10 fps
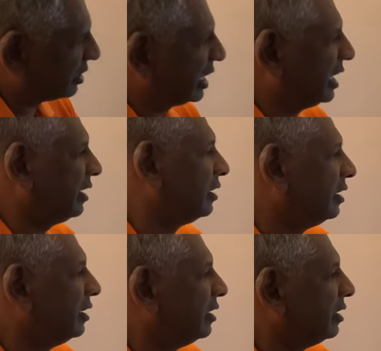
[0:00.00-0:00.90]
again,
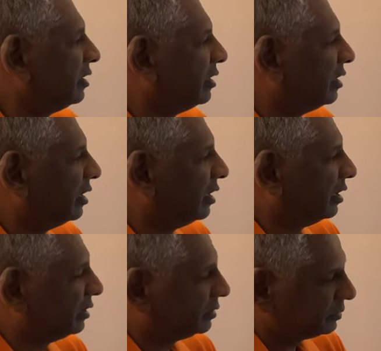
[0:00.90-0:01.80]

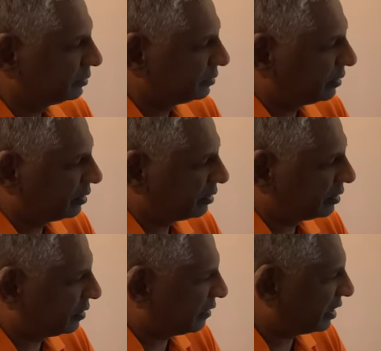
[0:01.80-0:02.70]
a
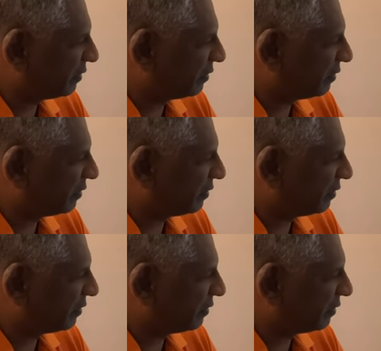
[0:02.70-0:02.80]
very,